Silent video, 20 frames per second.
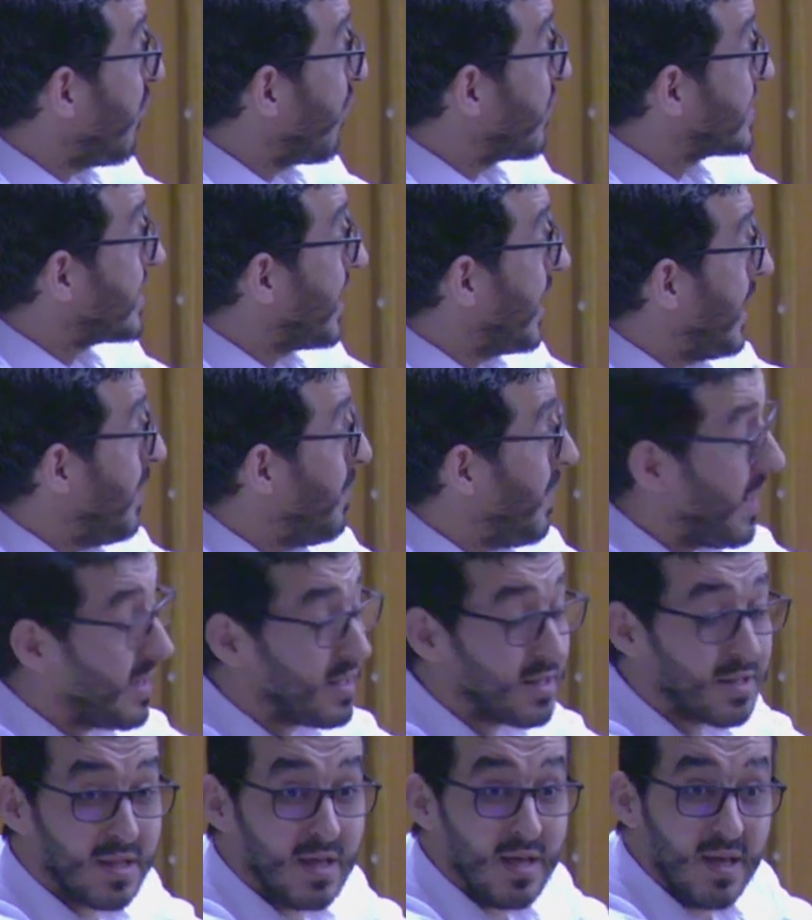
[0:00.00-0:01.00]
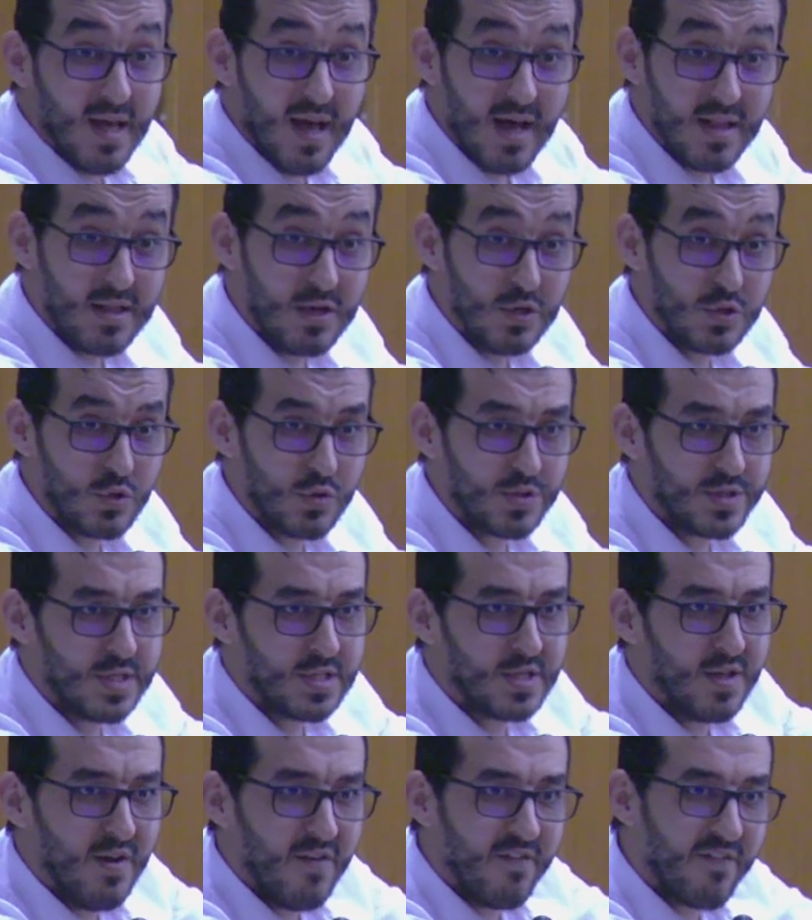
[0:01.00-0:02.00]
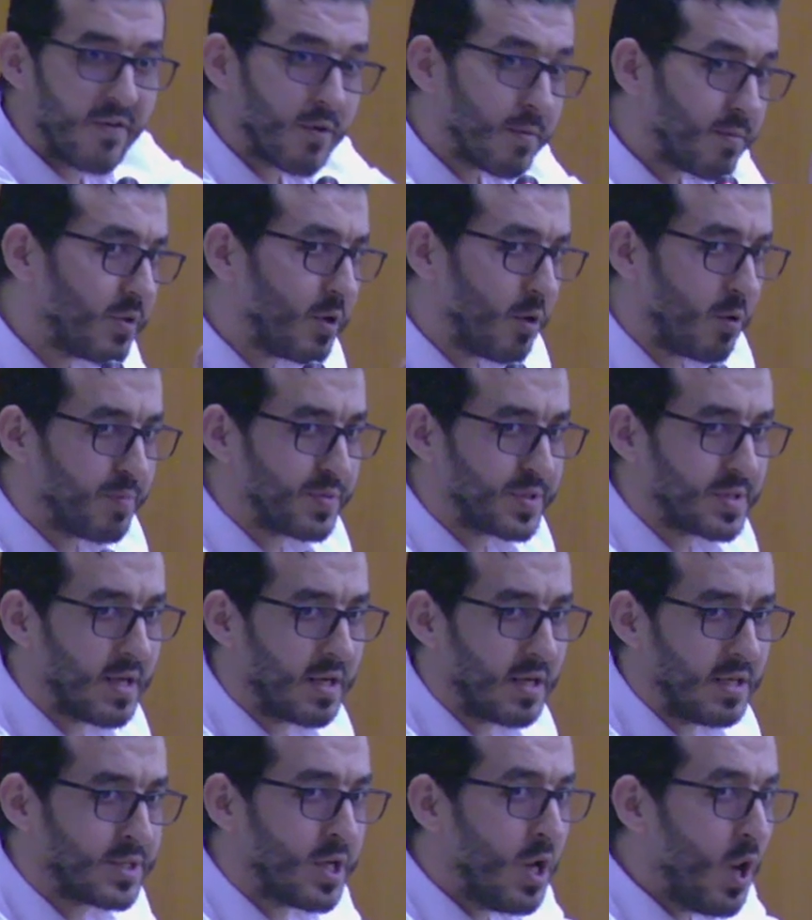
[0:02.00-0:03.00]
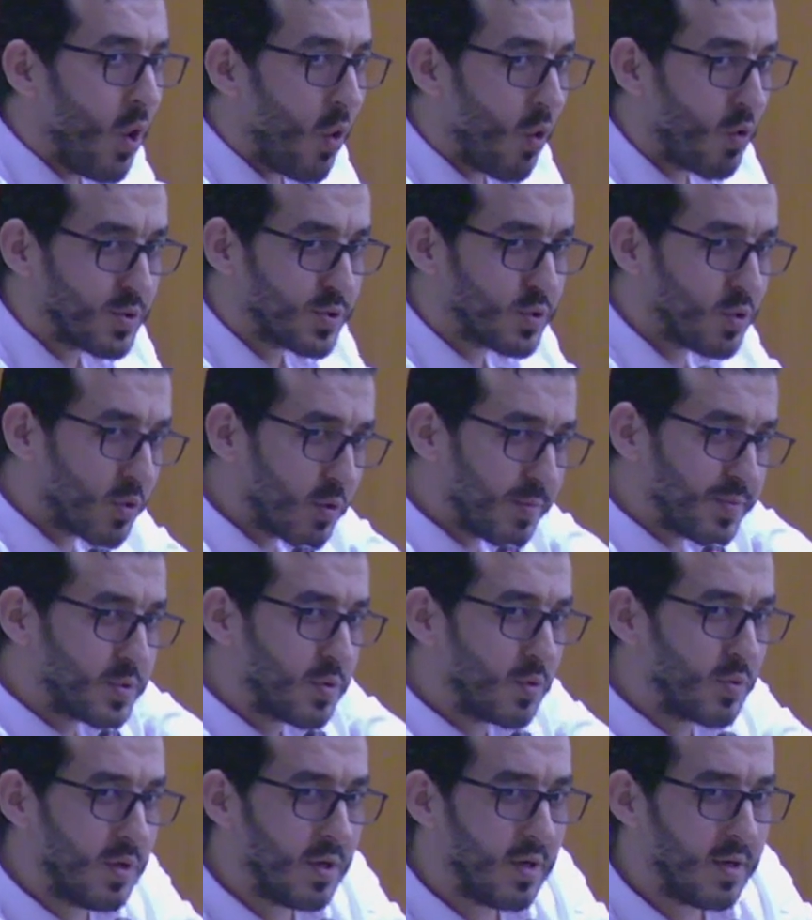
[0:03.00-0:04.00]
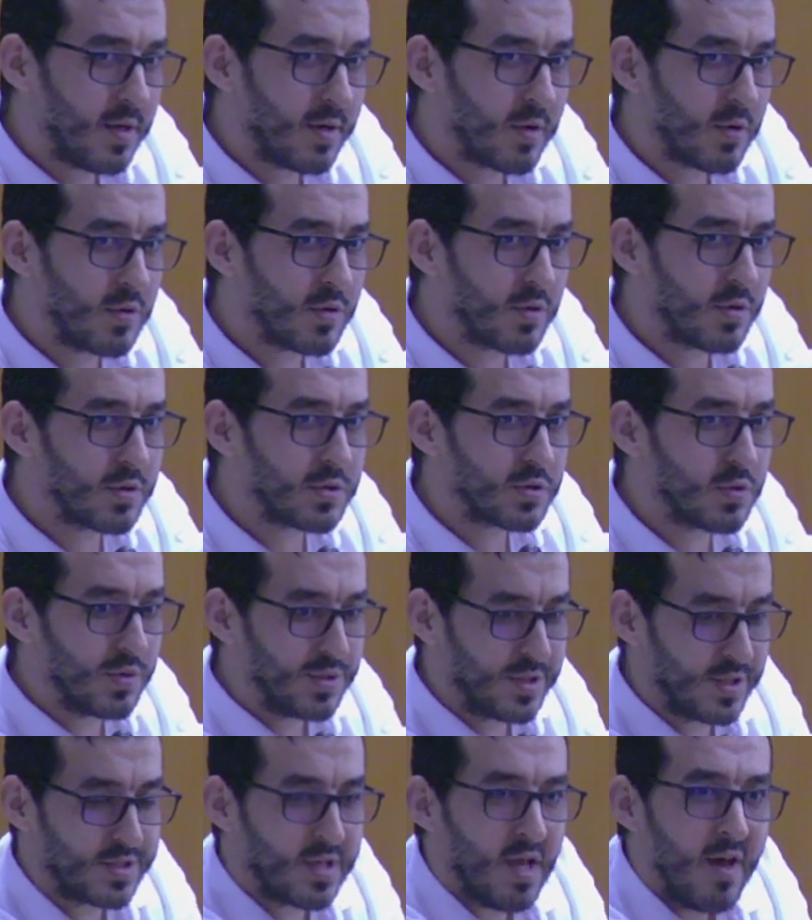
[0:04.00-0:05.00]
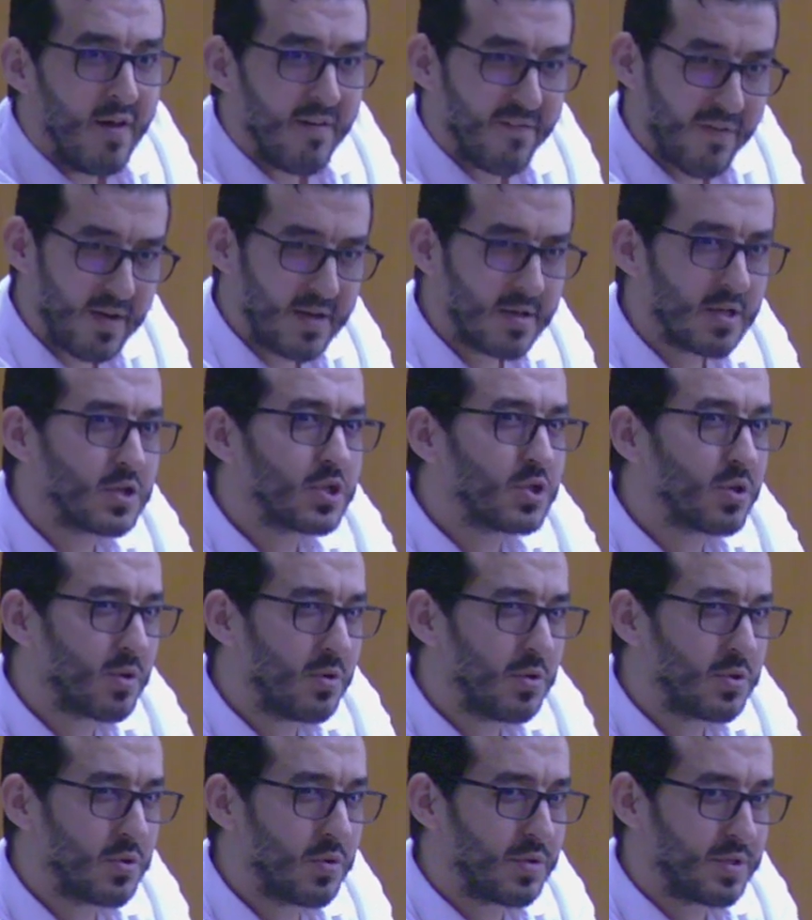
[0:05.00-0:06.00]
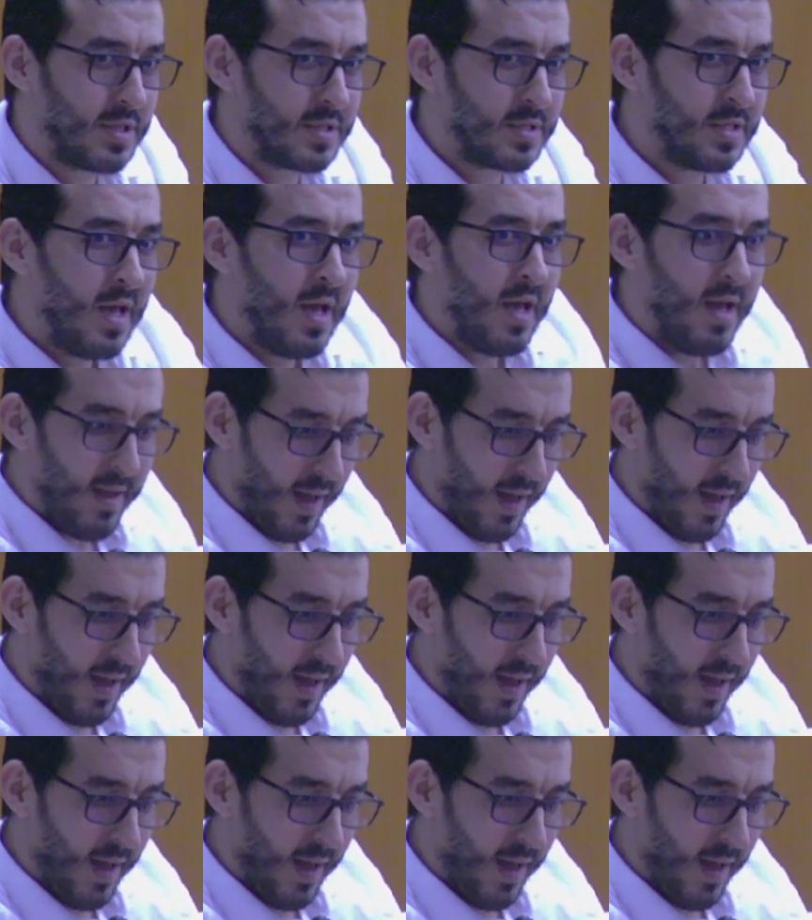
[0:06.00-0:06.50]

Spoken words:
of time and resources from the obstacles. Also resources, financial resources.